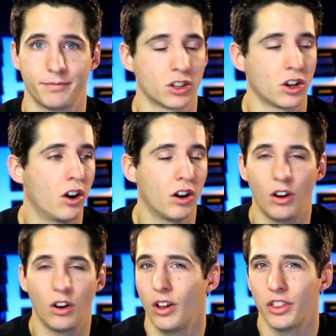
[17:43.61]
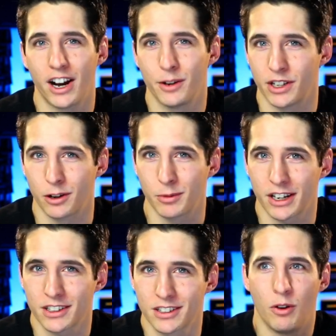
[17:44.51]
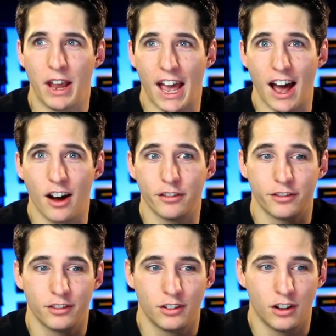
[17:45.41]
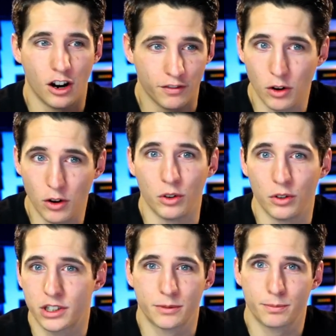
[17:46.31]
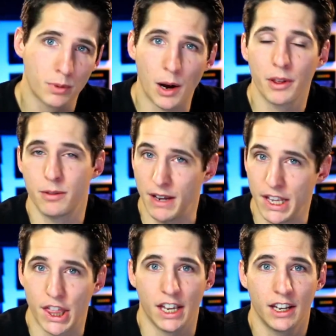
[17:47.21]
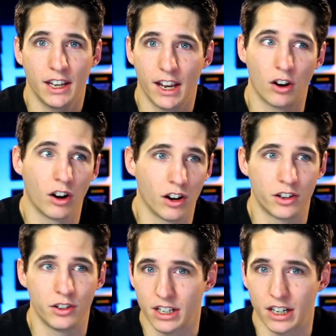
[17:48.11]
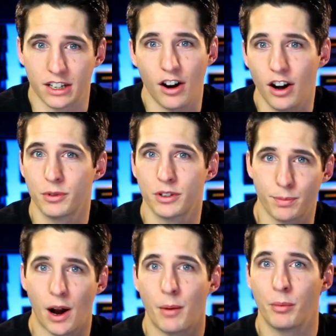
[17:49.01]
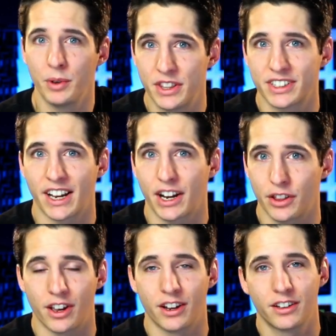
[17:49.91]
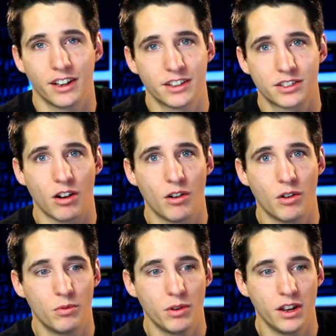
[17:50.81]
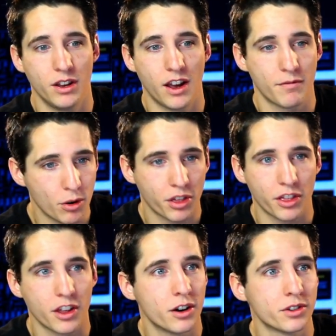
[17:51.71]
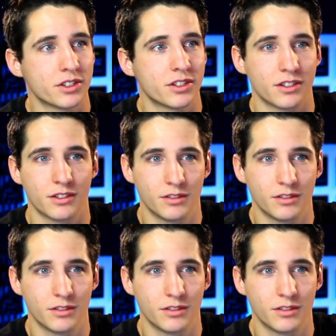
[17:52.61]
That's all the items in our mix. We have our vocal, which is probably the main thing, and our acoustic guitar, which is probably the second thing. And so we have both of those.